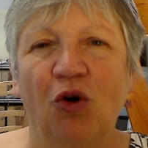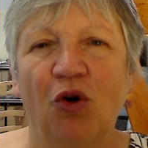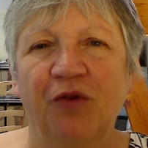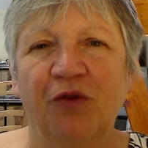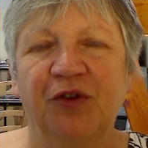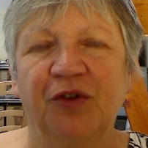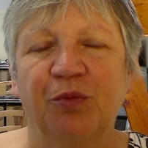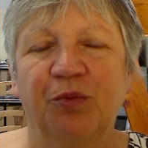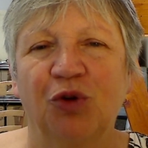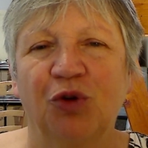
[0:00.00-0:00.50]

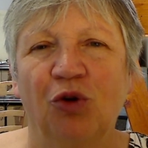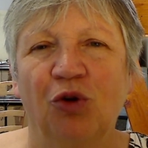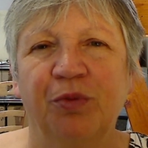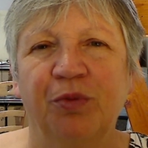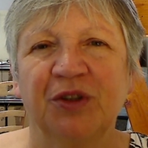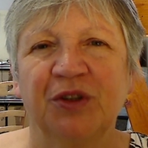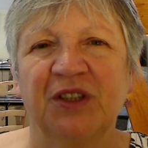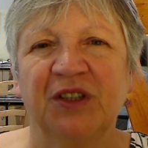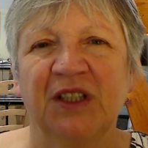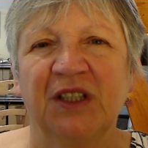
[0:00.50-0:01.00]
off the
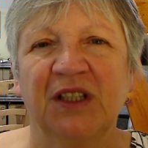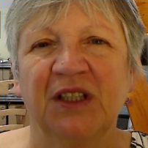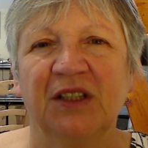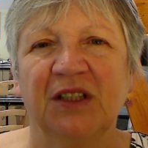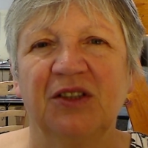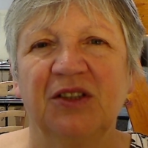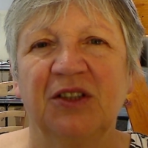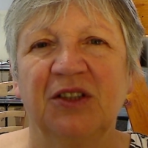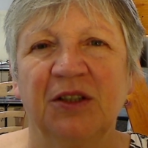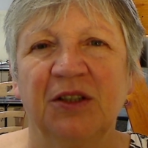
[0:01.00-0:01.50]

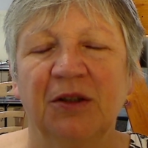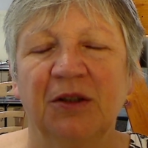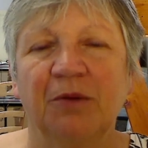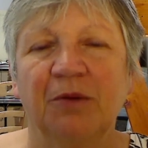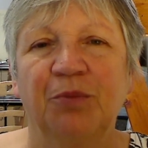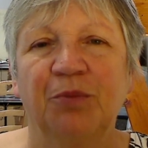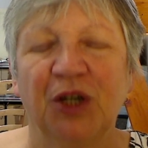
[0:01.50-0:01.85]
property to